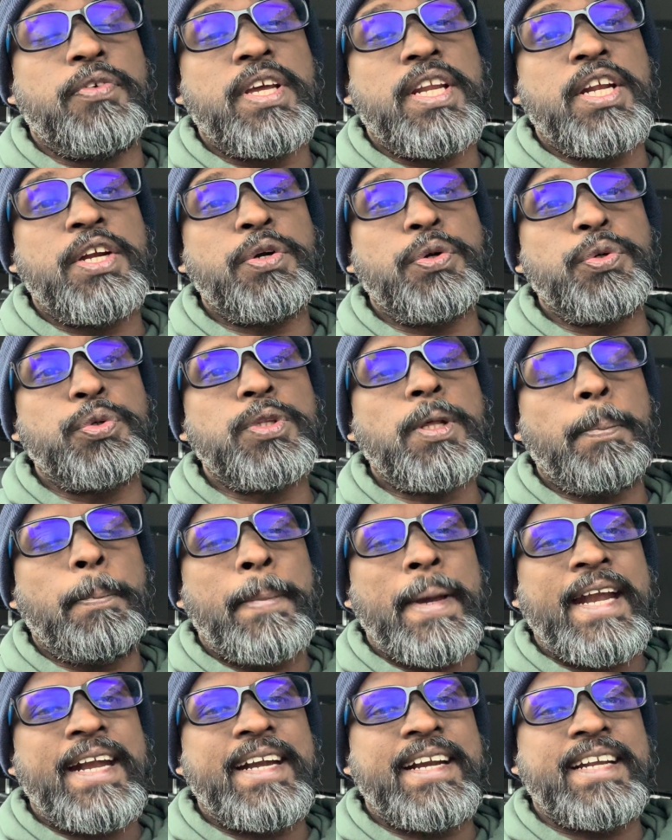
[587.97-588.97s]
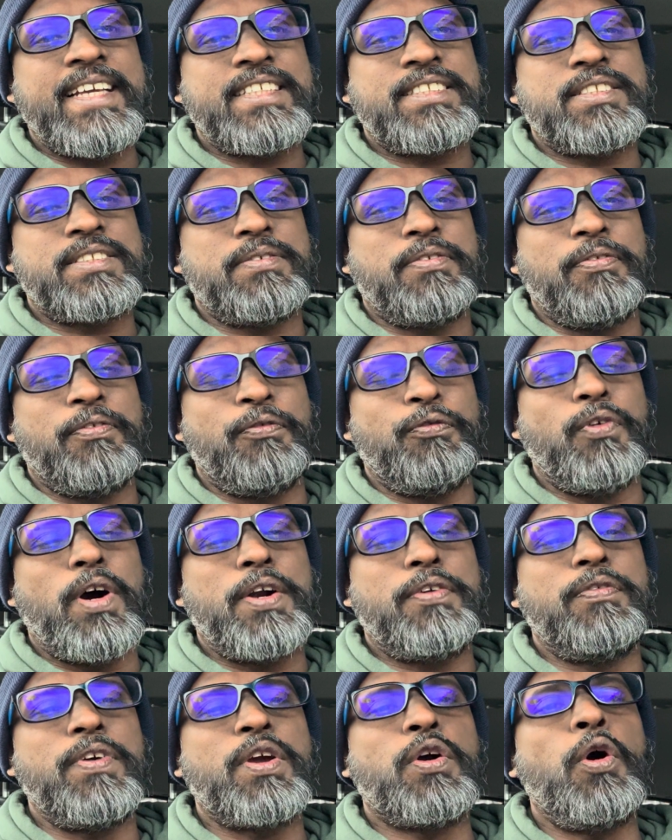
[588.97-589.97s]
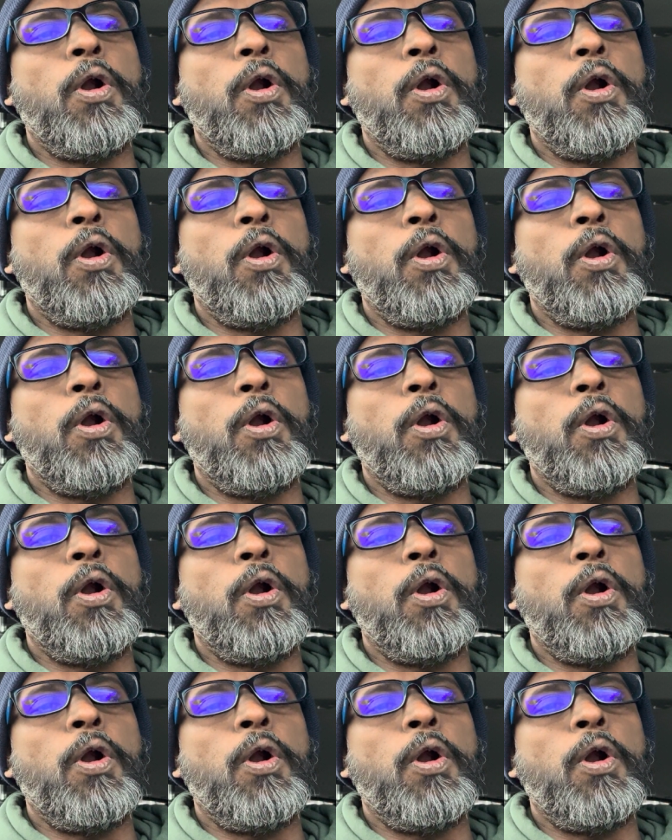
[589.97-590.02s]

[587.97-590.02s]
test, what we call penetration